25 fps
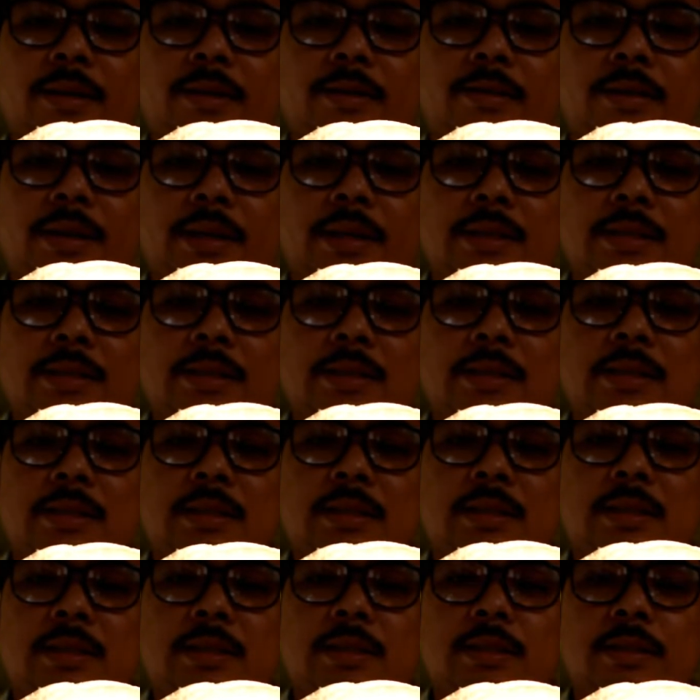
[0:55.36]
crest,
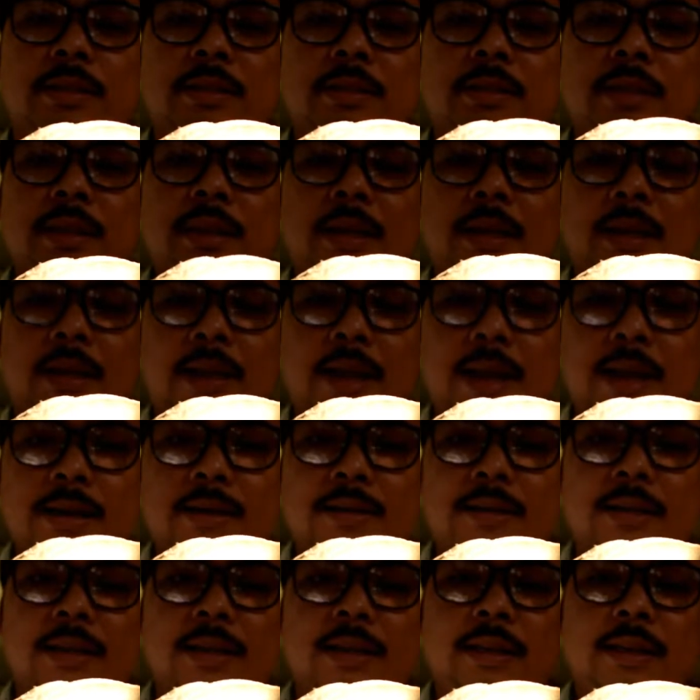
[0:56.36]

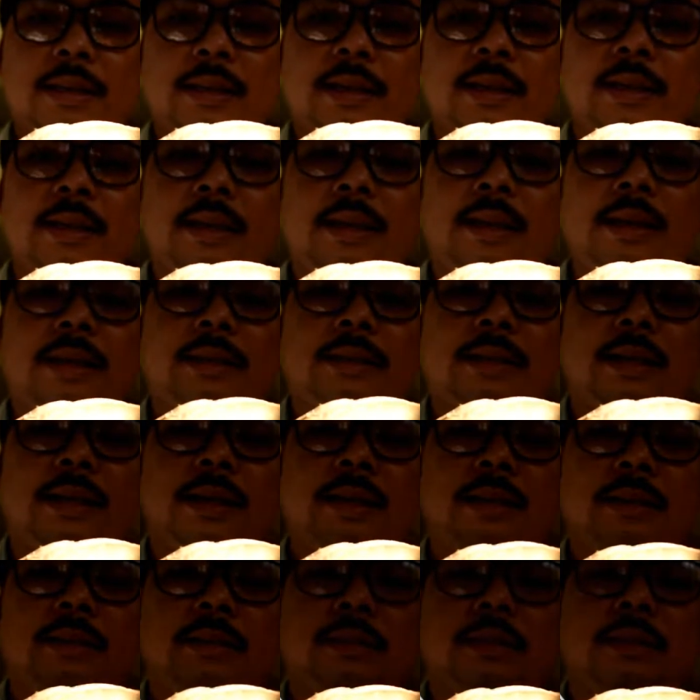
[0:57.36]
laterally it
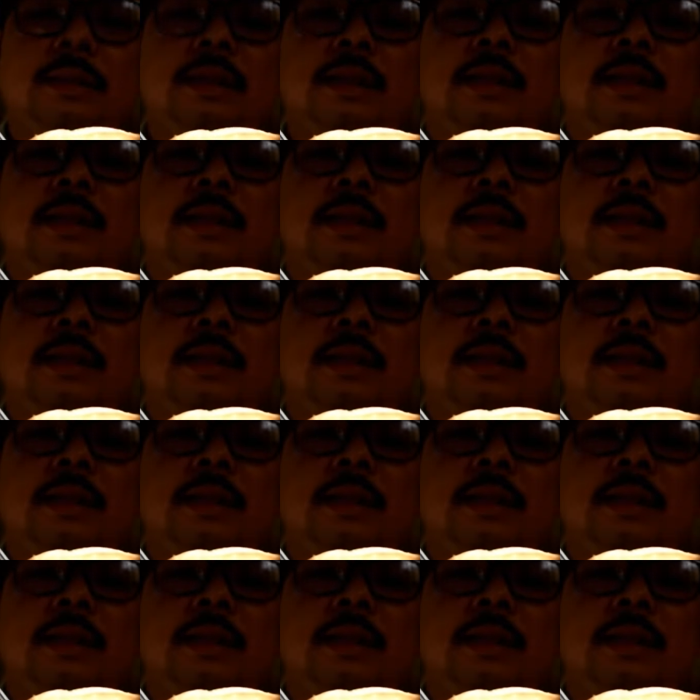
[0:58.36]
is